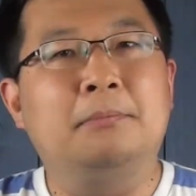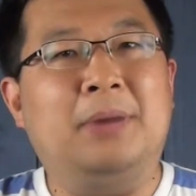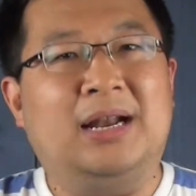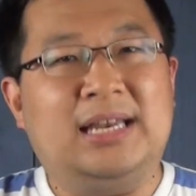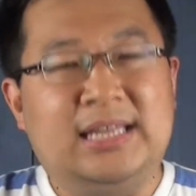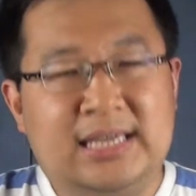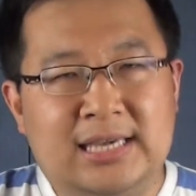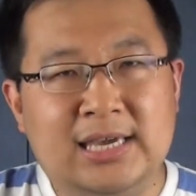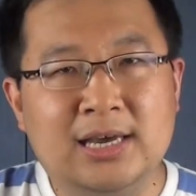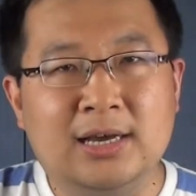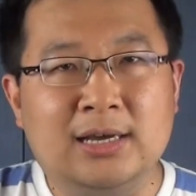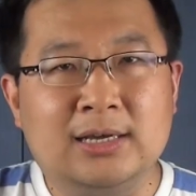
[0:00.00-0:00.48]

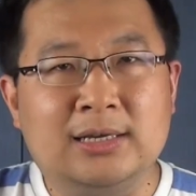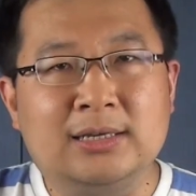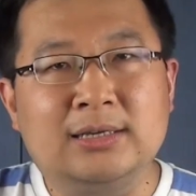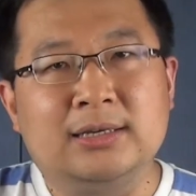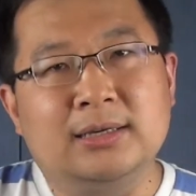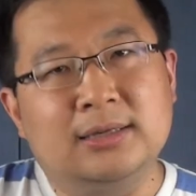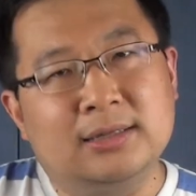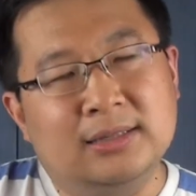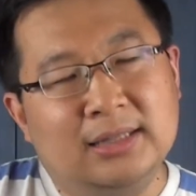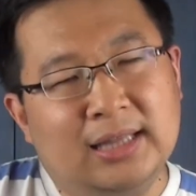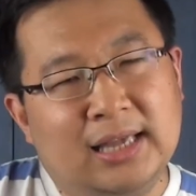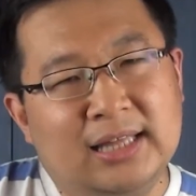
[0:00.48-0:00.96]
But here,
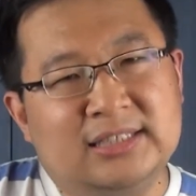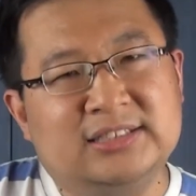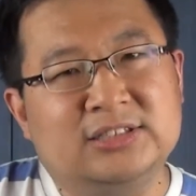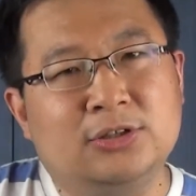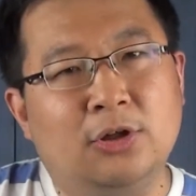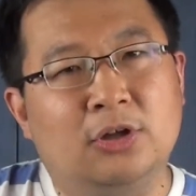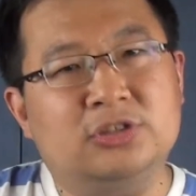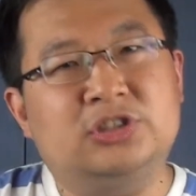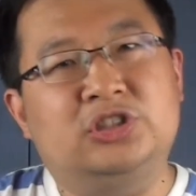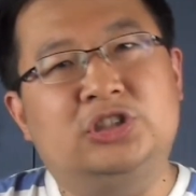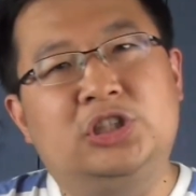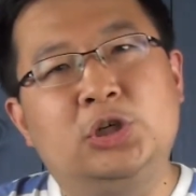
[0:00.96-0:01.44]
it's
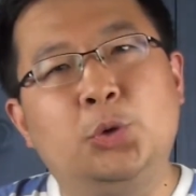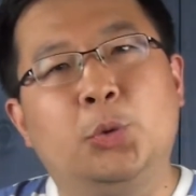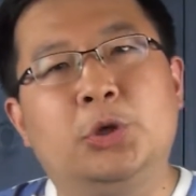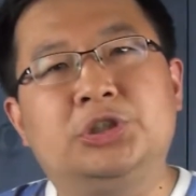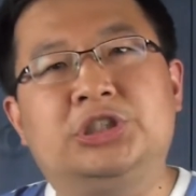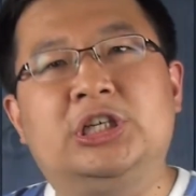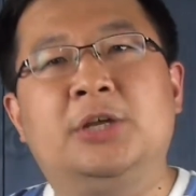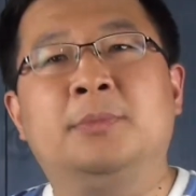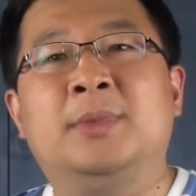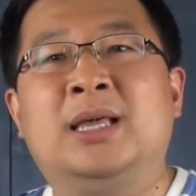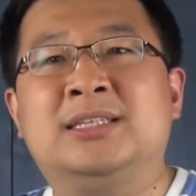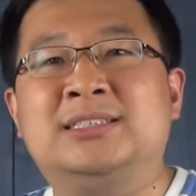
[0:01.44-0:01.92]
not
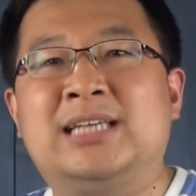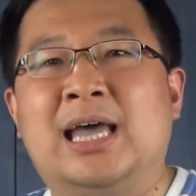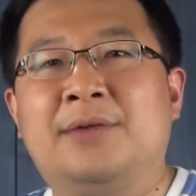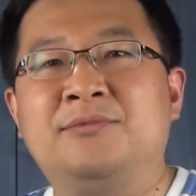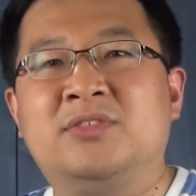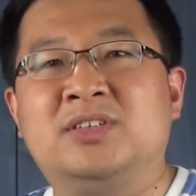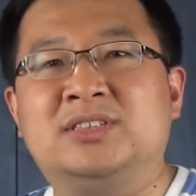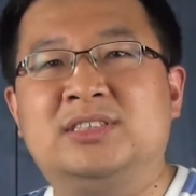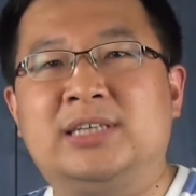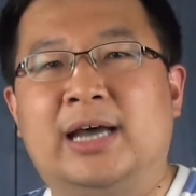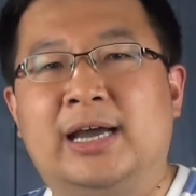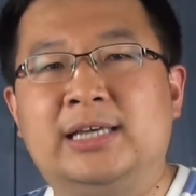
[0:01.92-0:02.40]
stewardship that's
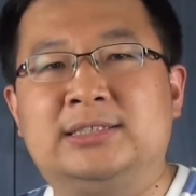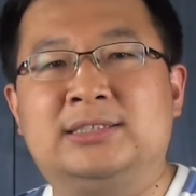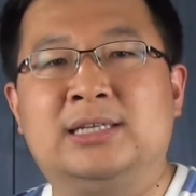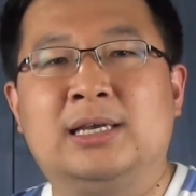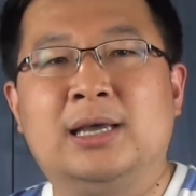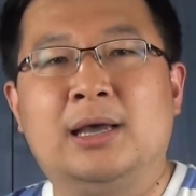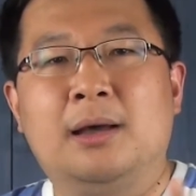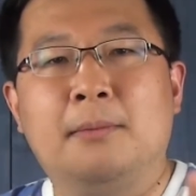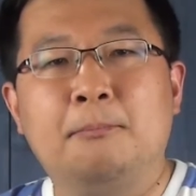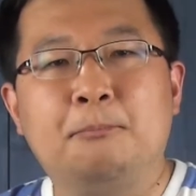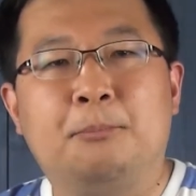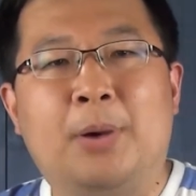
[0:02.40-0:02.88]
emphasized,
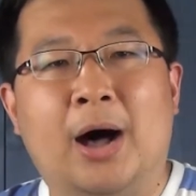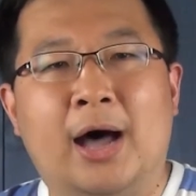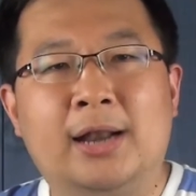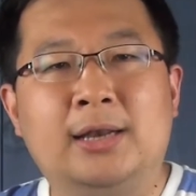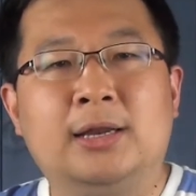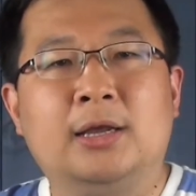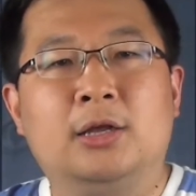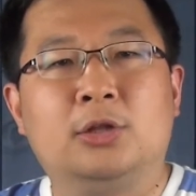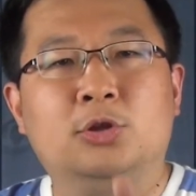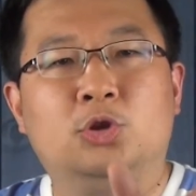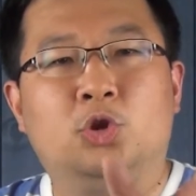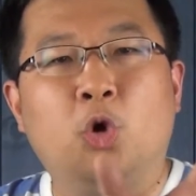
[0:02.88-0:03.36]

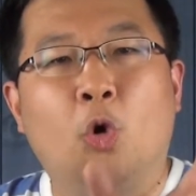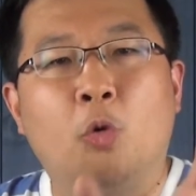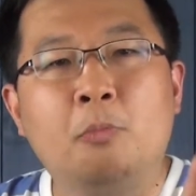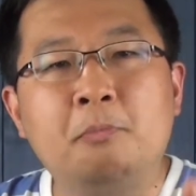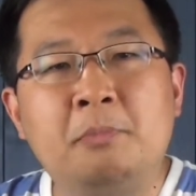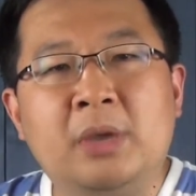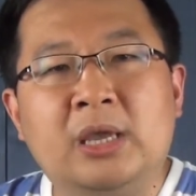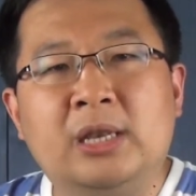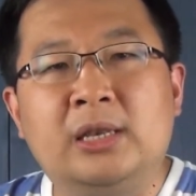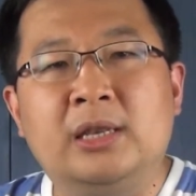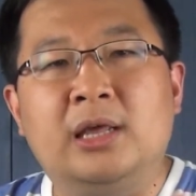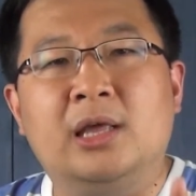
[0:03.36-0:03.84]
but
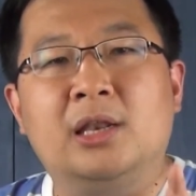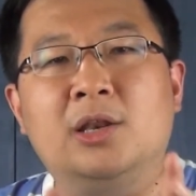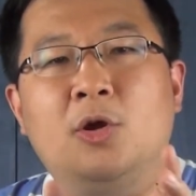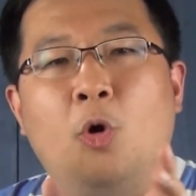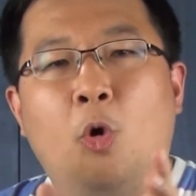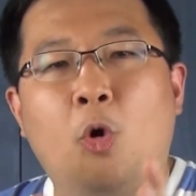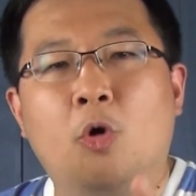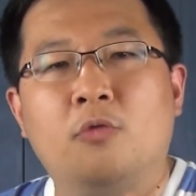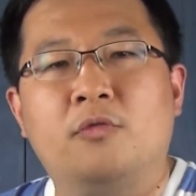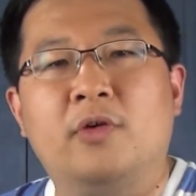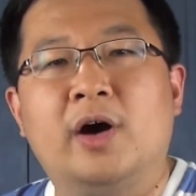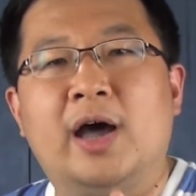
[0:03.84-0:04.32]
dominion
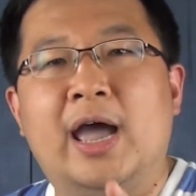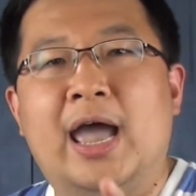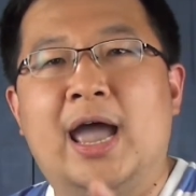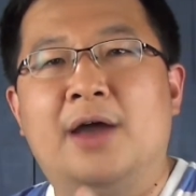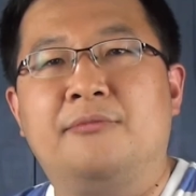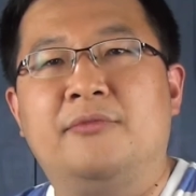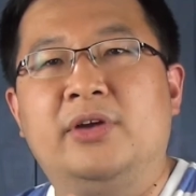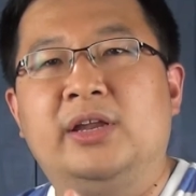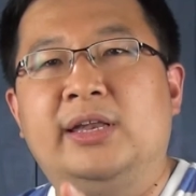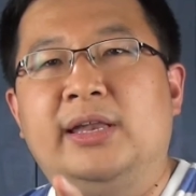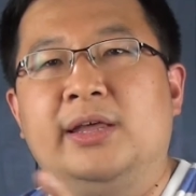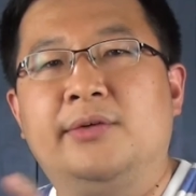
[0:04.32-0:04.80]
over
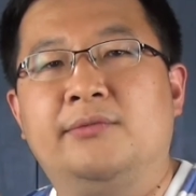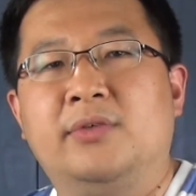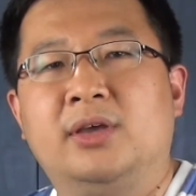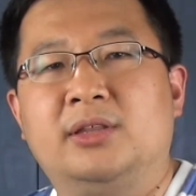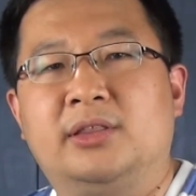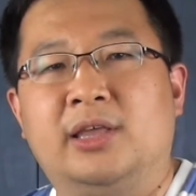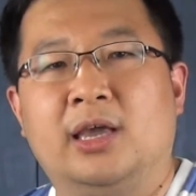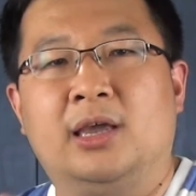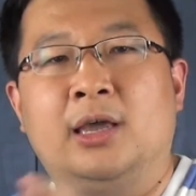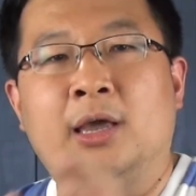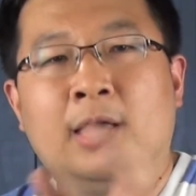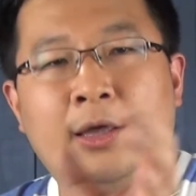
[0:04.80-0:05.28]
every
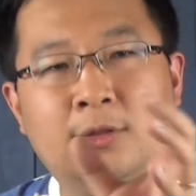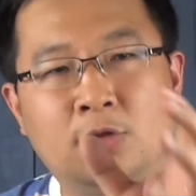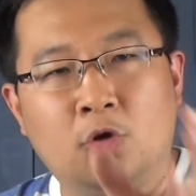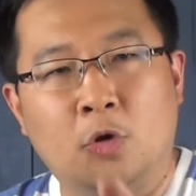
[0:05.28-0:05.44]
living thing.